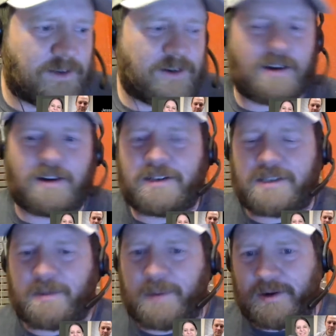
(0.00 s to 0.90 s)
not going to
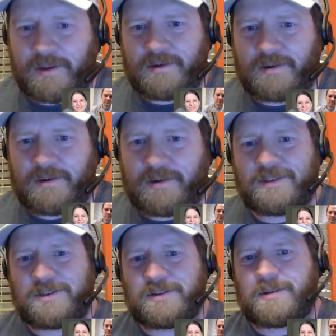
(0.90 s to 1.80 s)
disappear though.
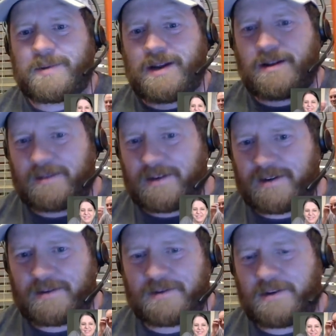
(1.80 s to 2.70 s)
You're still going to be
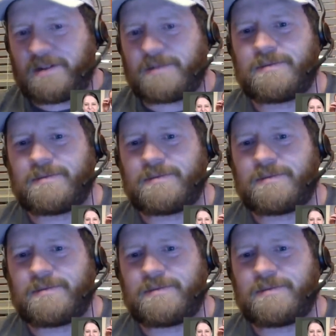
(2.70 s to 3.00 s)
out there. You